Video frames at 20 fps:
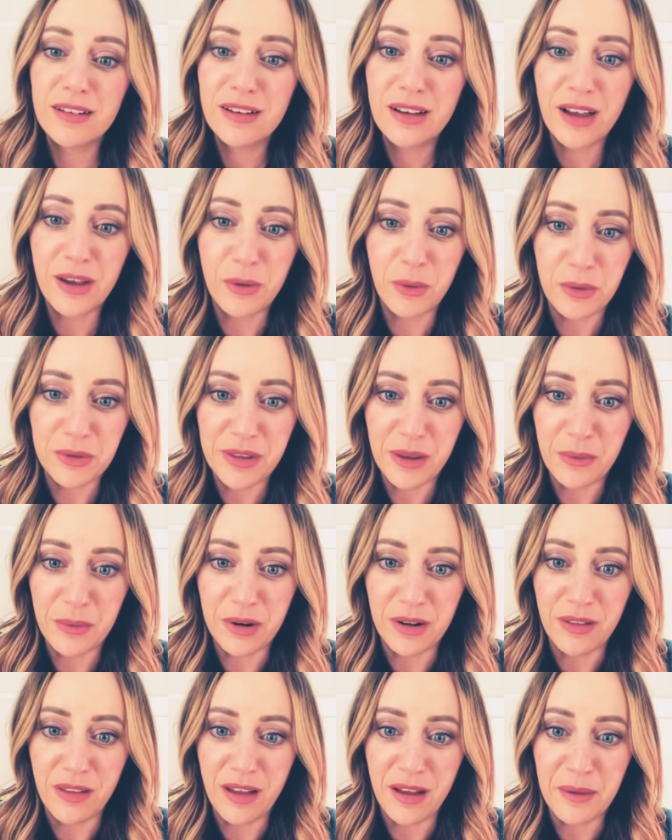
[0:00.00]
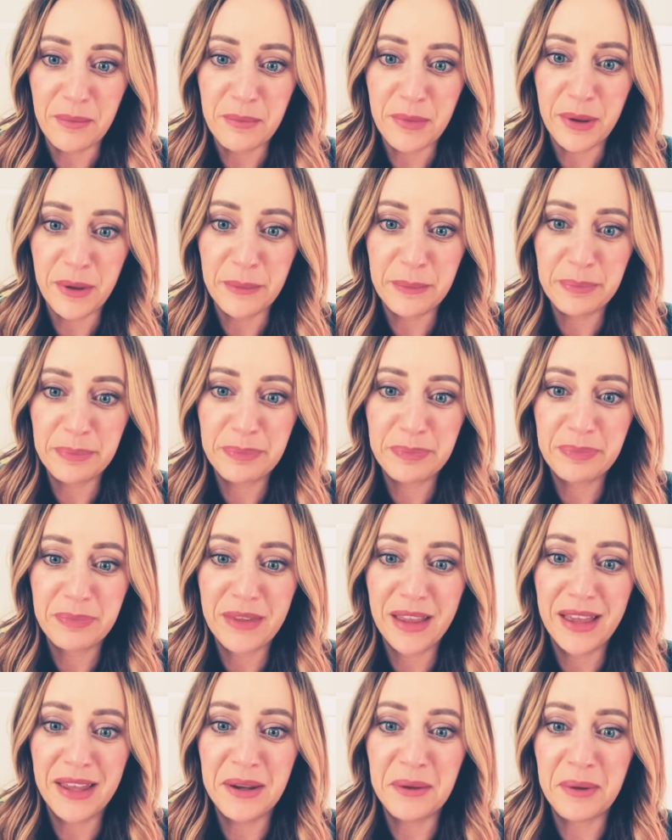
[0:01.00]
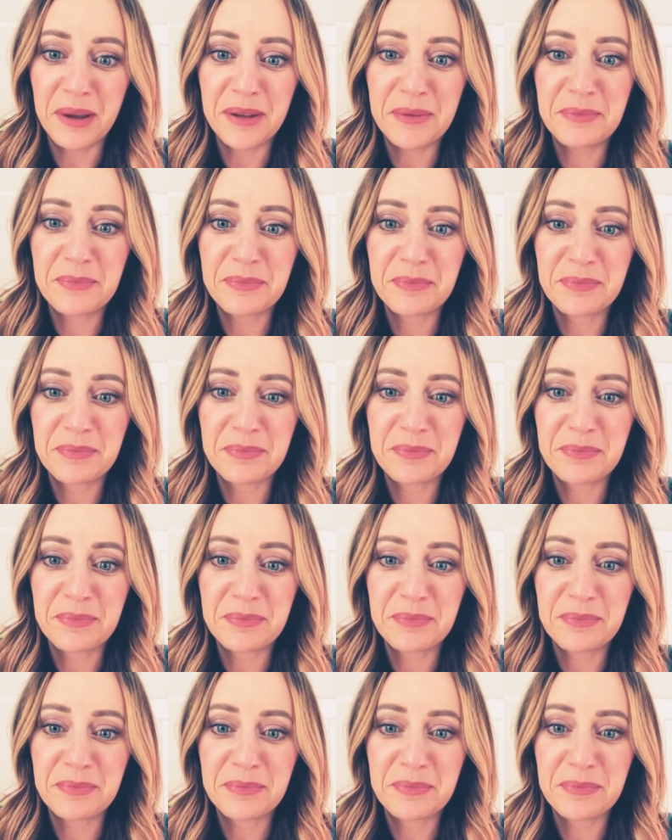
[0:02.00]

I quote that one a lot, but anyway.